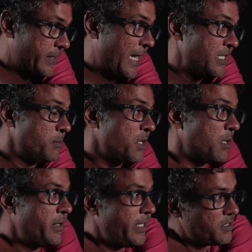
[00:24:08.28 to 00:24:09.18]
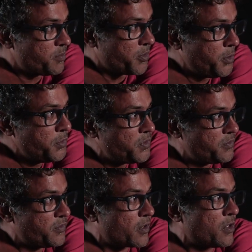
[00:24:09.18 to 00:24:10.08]
calcium carbonate is produced
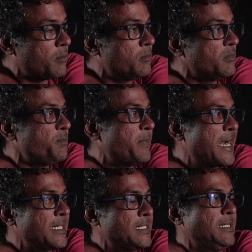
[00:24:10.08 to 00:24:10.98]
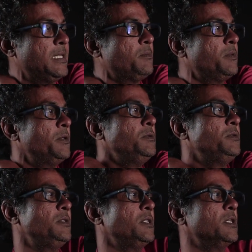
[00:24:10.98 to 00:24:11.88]
from spats that
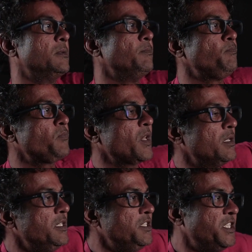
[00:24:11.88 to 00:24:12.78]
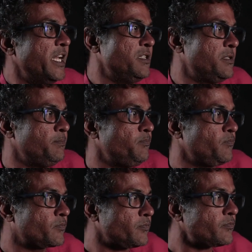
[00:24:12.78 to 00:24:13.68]
produce these shells.
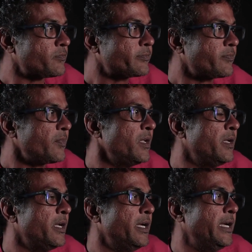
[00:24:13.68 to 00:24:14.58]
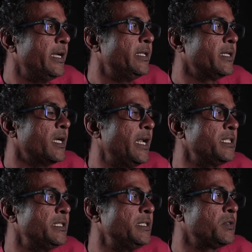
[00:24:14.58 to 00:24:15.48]
And the
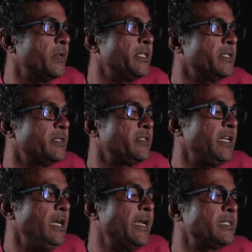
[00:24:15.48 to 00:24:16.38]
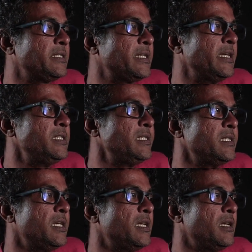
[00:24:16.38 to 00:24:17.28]
collection is quite a skilled exercise
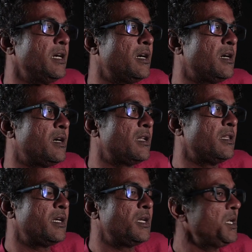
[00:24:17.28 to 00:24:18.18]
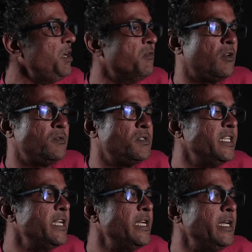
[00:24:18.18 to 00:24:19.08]
that involves
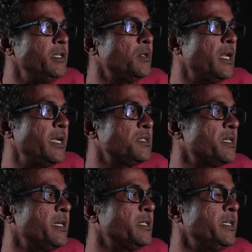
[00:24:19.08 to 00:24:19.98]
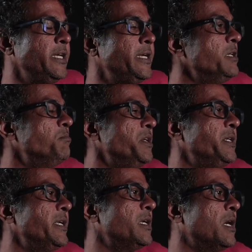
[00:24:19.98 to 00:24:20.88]
digging into the lake sand, creating a pit,
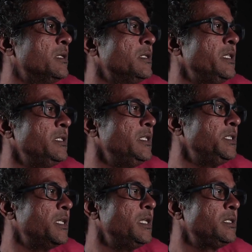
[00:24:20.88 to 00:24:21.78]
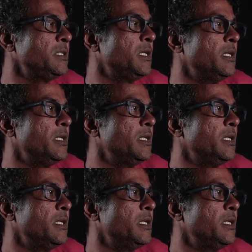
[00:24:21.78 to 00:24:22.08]
and unearthing these shells,